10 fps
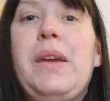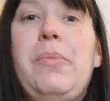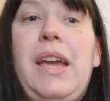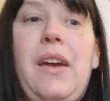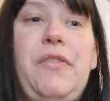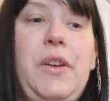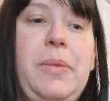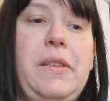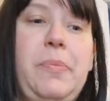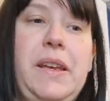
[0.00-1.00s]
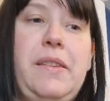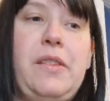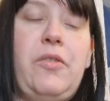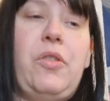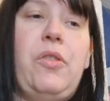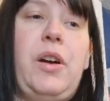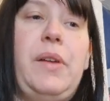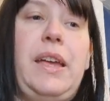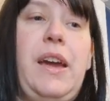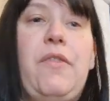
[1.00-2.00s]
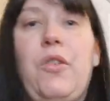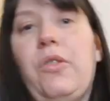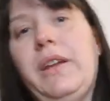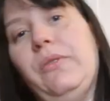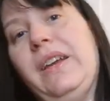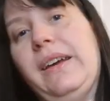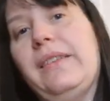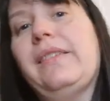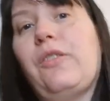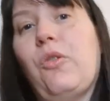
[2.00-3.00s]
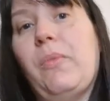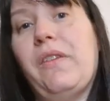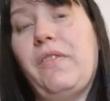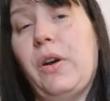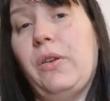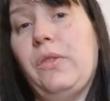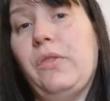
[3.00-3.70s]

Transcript: But yeah, a few bits and pieces I've got to go and get. I've got a little list on my phone.